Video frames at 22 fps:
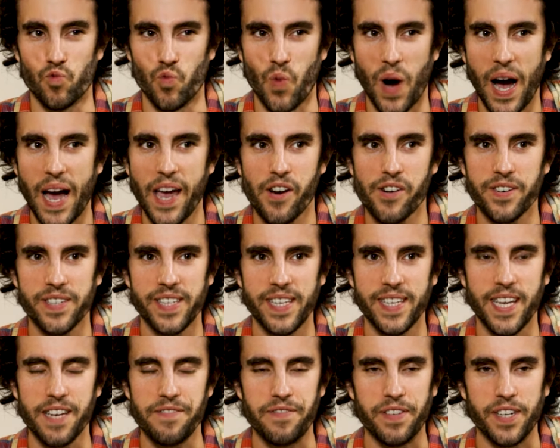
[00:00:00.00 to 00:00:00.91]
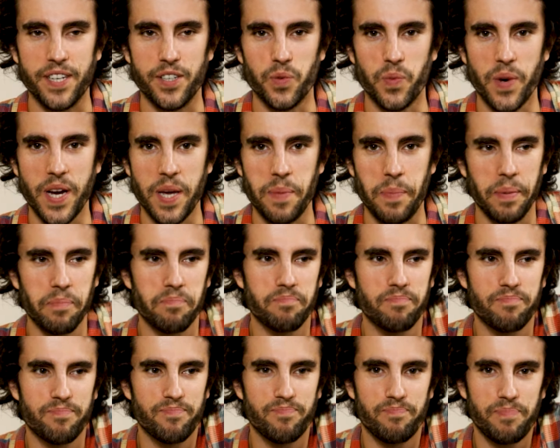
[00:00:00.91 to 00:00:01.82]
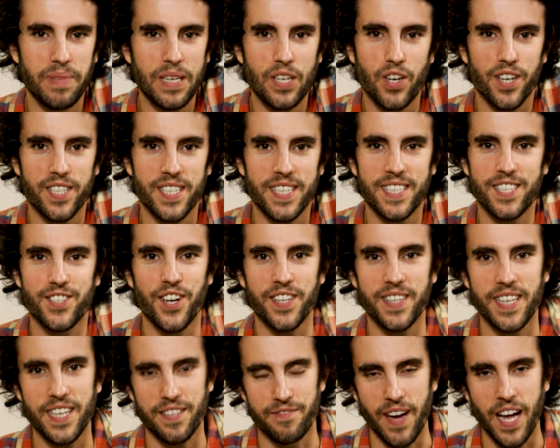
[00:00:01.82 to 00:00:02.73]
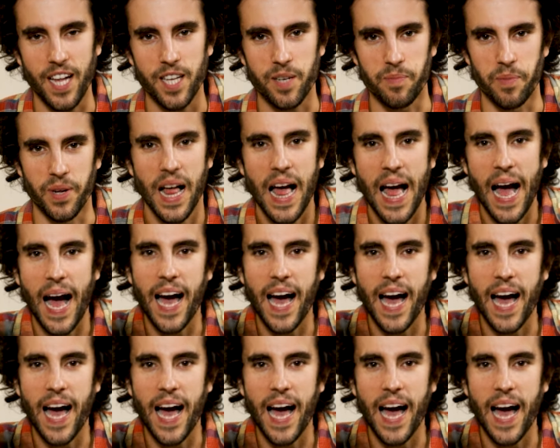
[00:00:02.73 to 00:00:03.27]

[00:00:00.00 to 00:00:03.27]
Why are they giving it away? Because it's not that valuable.